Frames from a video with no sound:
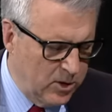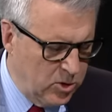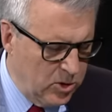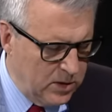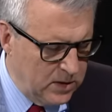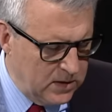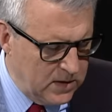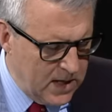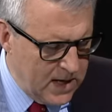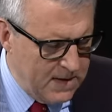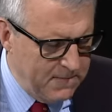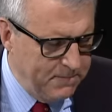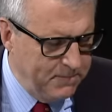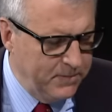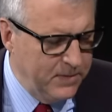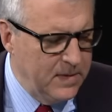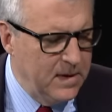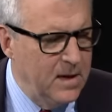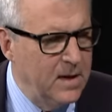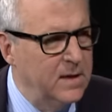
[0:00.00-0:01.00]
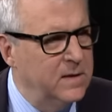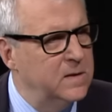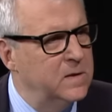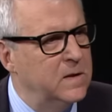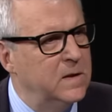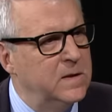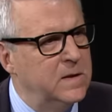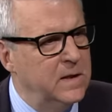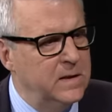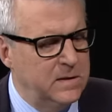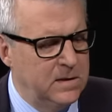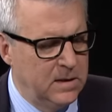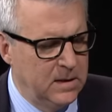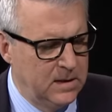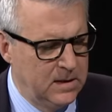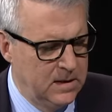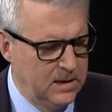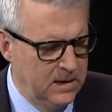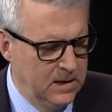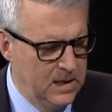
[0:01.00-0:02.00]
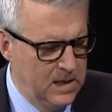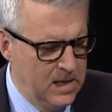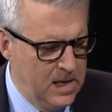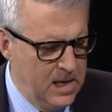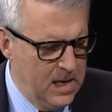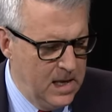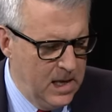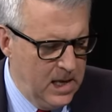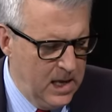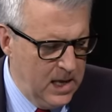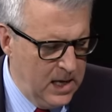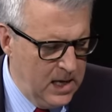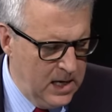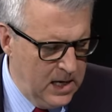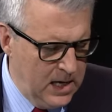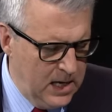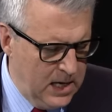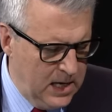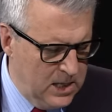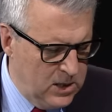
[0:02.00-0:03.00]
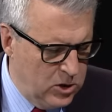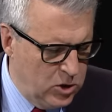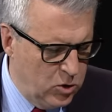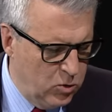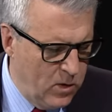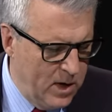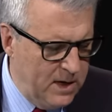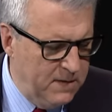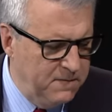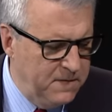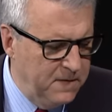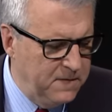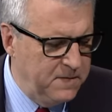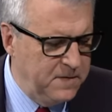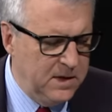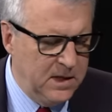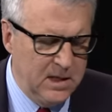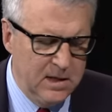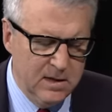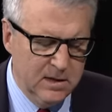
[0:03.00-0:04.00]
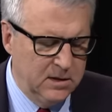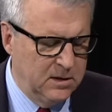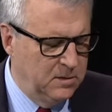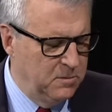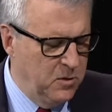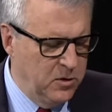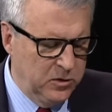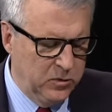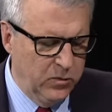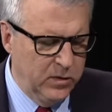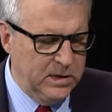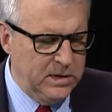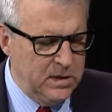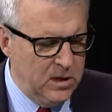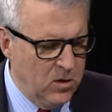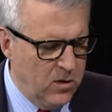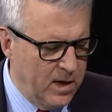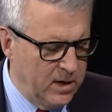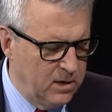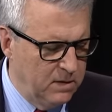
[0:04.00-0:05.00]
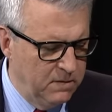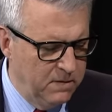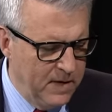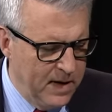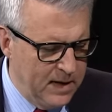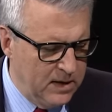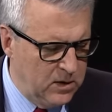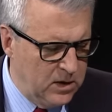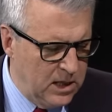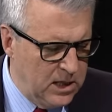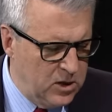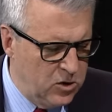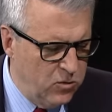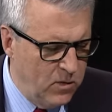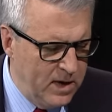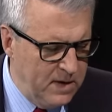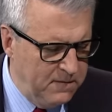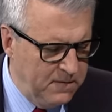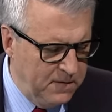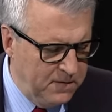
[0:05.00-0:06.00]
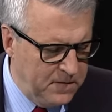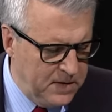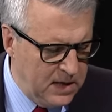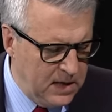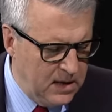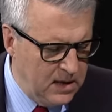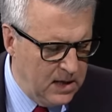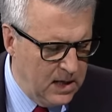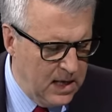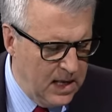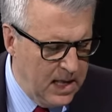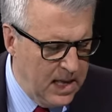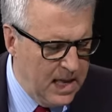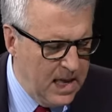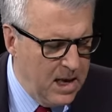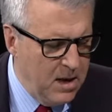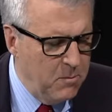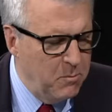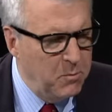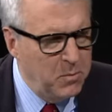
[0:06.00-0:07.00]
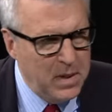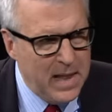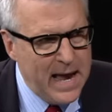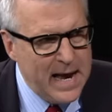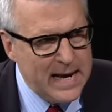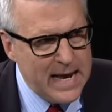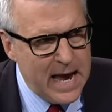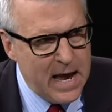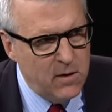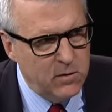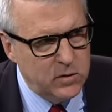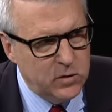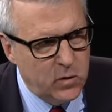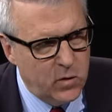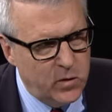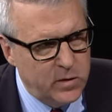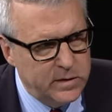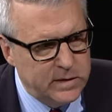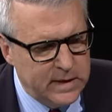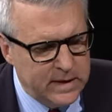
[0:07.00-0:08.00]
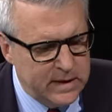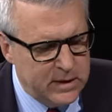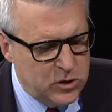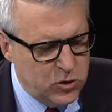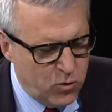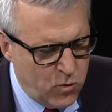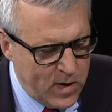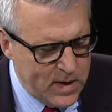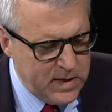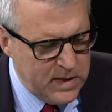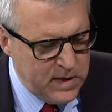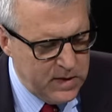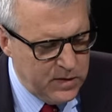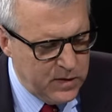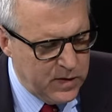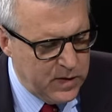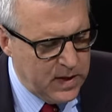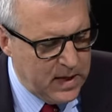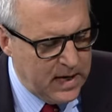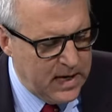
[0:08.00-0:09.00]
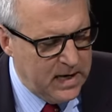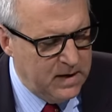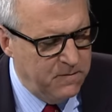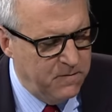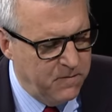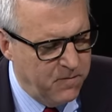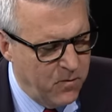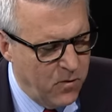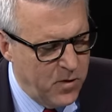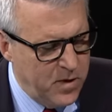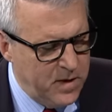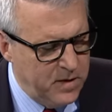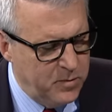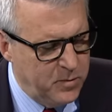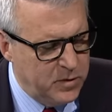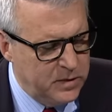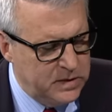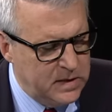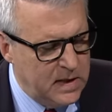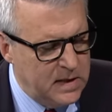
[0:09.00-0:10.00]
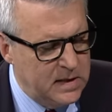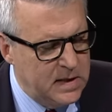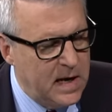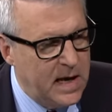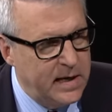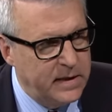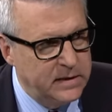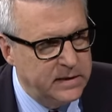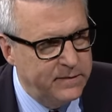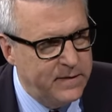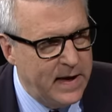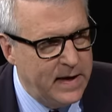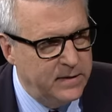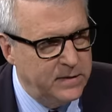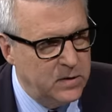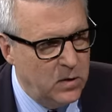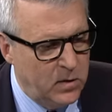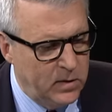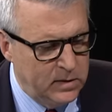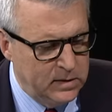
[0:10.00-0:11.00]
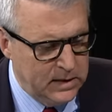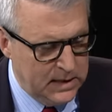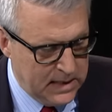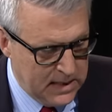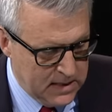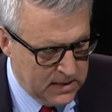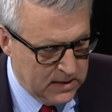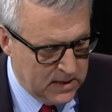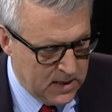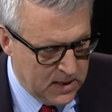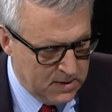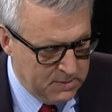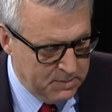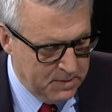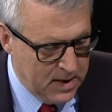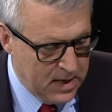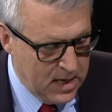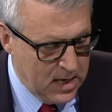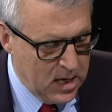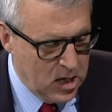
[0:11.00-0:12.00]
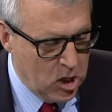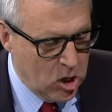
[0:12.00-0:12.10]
questions, Tom. A statistic. In 2015, this is the most recent year I could find, in 2015, black households at the 20th and 40th percentiles of household income